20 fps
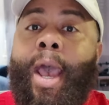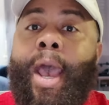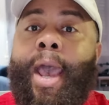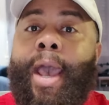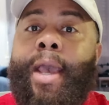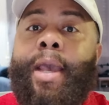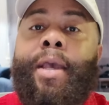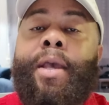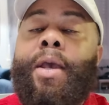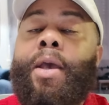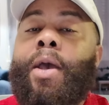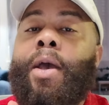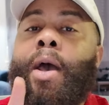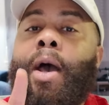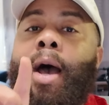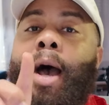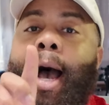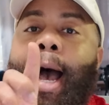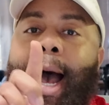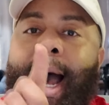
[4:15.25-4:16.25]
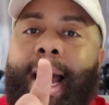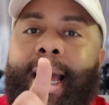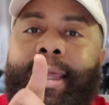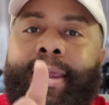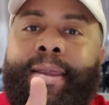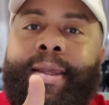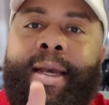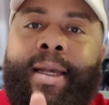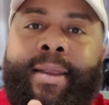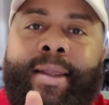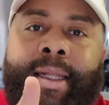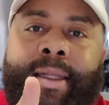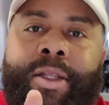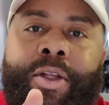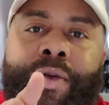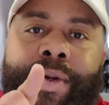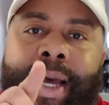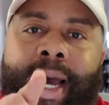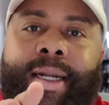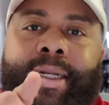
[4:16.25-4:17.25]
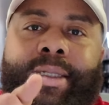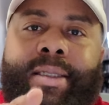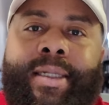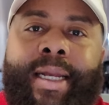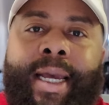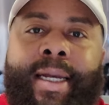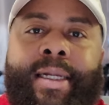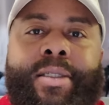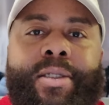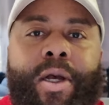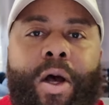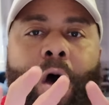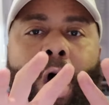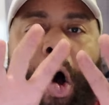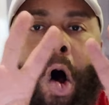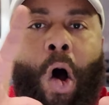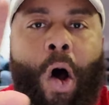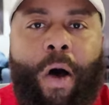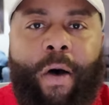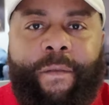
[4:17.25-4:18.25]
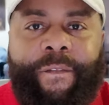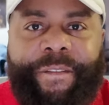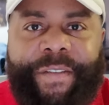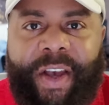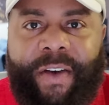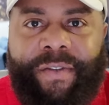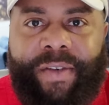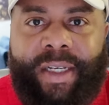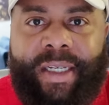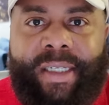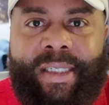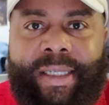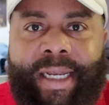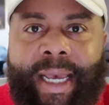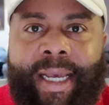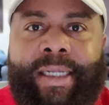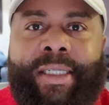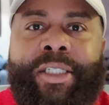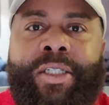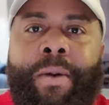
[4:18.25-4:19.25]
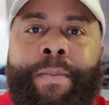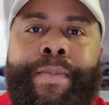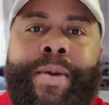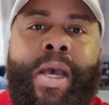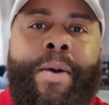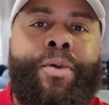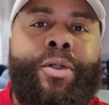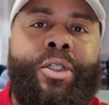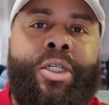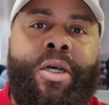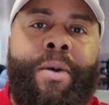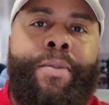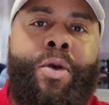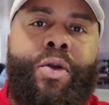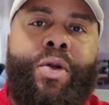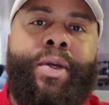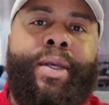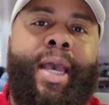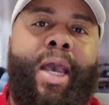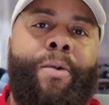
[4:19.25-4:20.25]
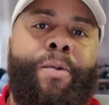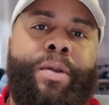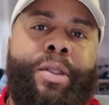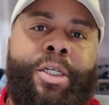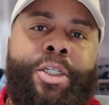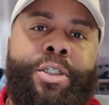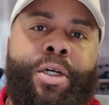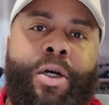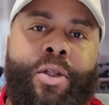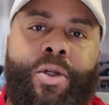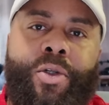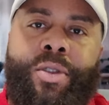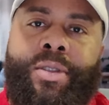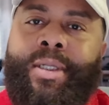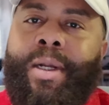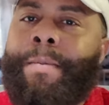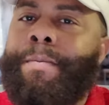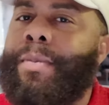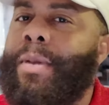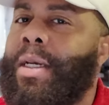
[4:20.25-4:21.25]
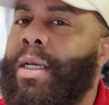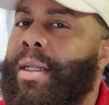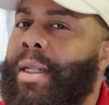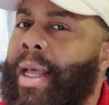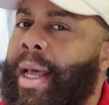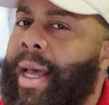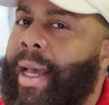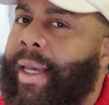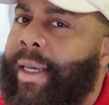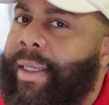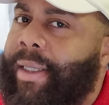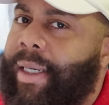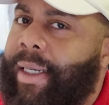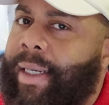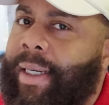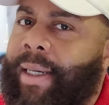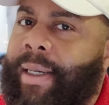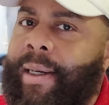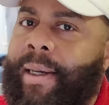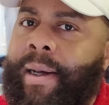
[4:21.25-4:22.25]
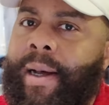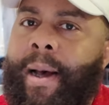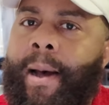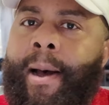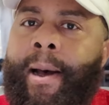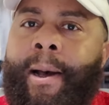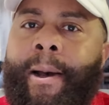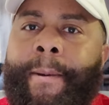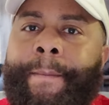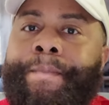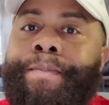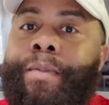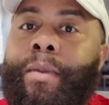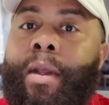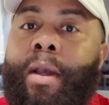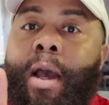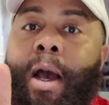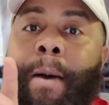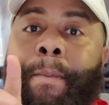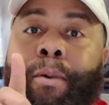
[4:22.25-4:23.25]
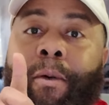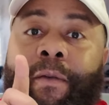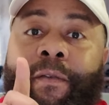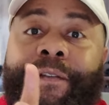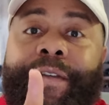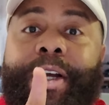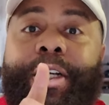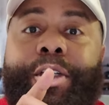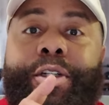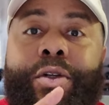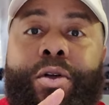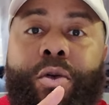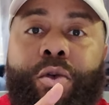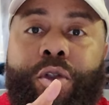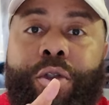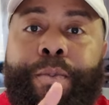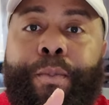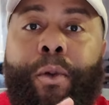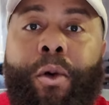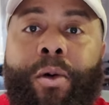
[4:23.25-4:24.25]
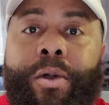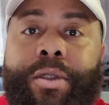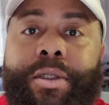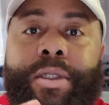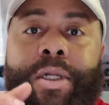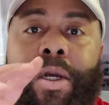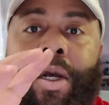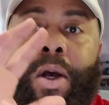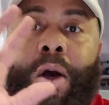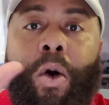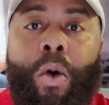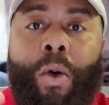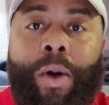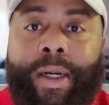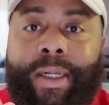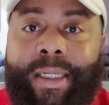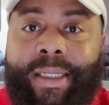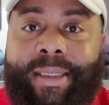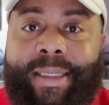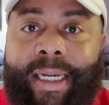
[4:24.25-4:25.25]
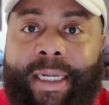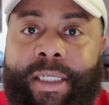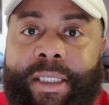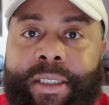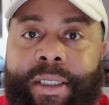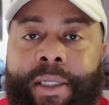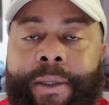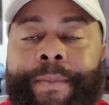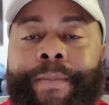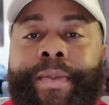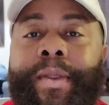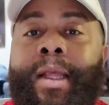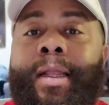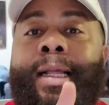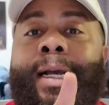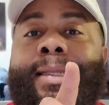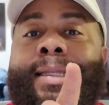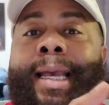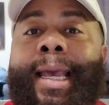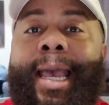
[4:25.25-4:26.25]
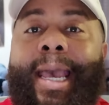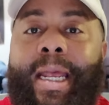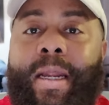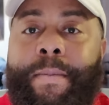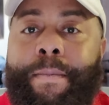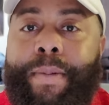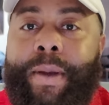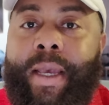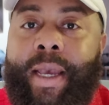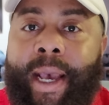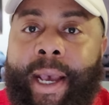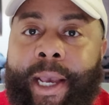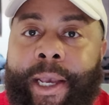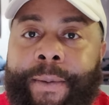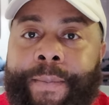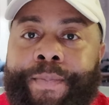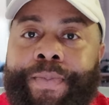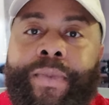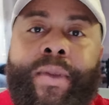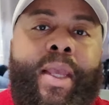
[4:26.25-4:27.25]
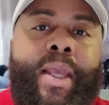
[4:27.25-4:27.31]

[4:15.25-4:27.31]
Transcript: Hey, I think that the United States, all 50 states, should be able to communicate with each other, something like uh, um, a professional sports organization, like the NBA.